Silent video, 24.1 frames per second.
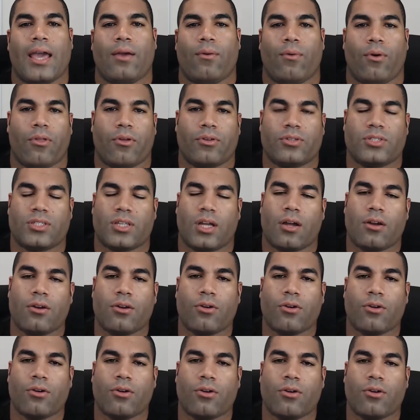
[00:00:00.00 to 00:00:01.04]
whether it's to
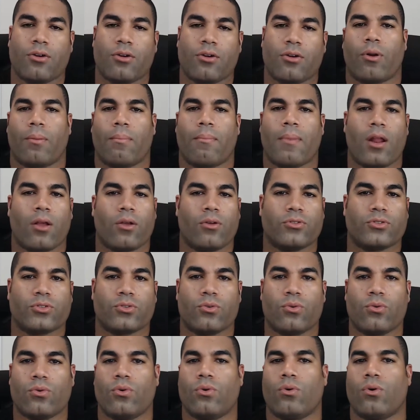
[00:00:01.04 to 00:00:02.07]
undergrad or to medical
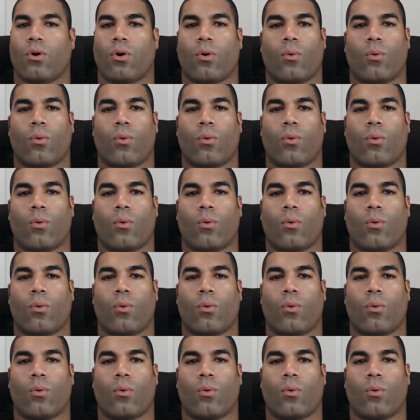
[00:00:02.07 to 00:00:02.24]
school or